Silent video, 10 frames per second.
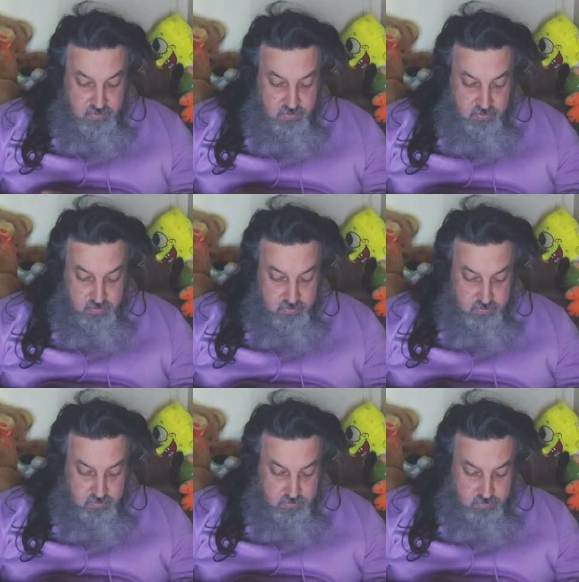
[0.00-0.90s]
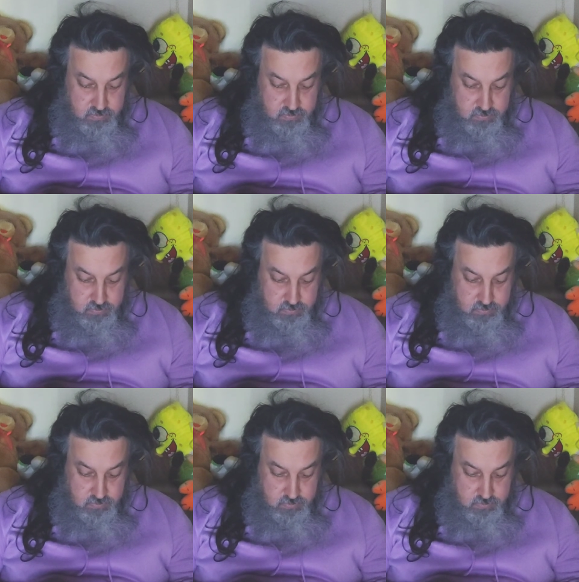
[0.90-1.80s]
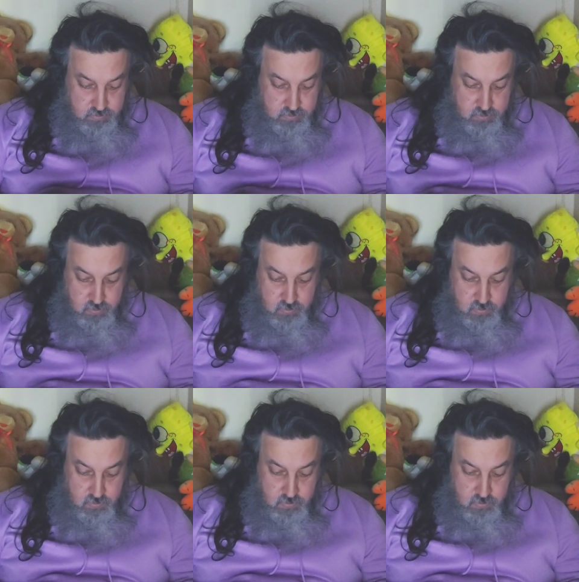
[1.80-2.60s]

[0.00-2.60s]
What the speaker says: [no speech]